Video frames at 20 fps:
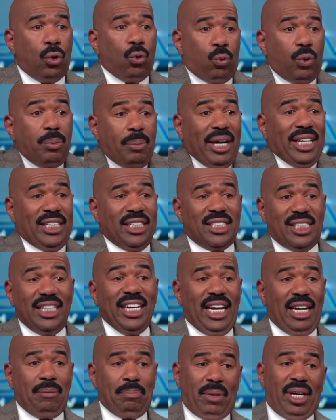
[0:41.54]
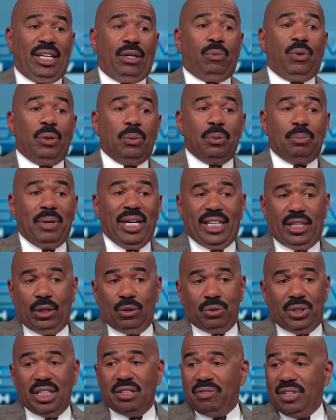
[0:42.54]
we made the same money we was
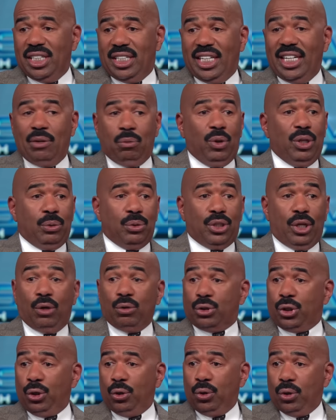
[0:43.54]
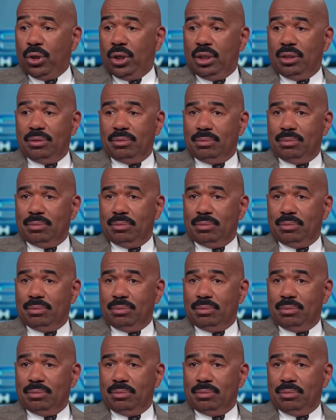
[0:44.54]
making on DVD. We was on tour.